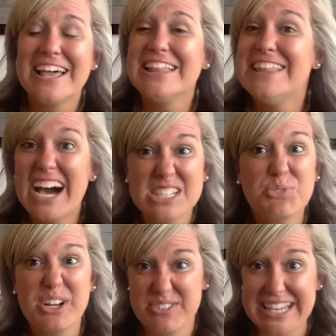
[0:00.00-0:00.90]
That's
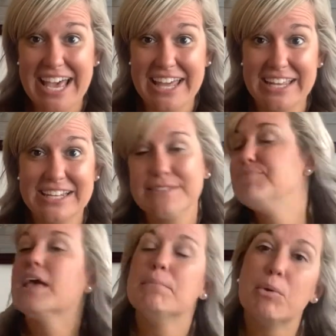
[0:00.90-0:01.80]
where he was headed.
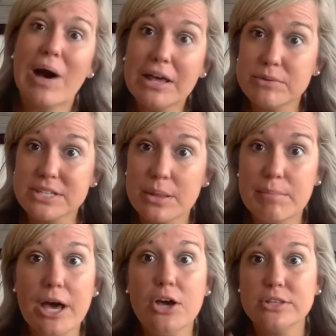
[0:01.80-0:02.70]
But while he was on the
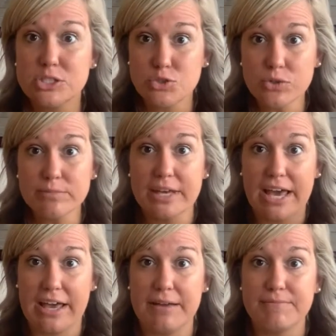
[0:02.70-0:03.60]
boat, a storm
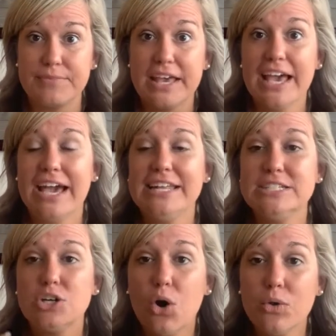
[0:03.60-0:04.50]
came, and he
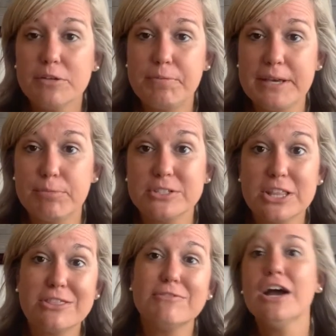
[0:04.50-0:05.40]
told the people to
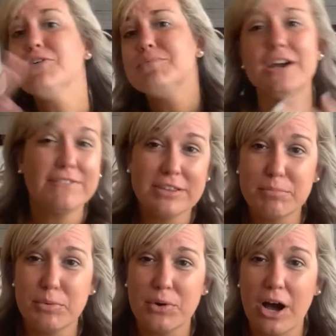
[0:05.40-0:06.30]
throw him
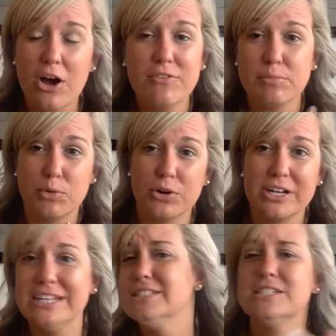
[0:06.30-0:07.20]

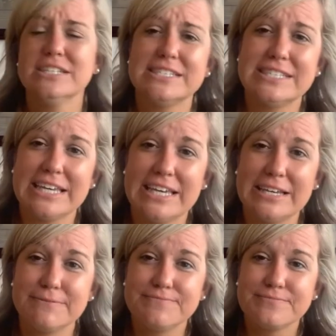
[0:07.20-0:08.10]
overboard into the
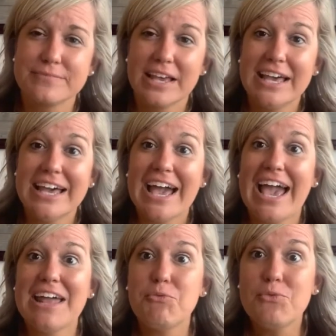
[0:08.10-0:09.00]
sea.
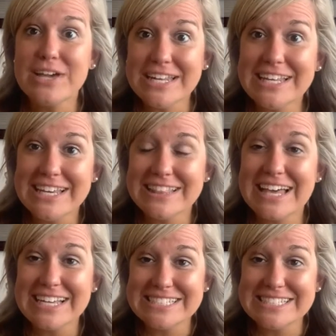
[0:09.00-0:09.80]
And when they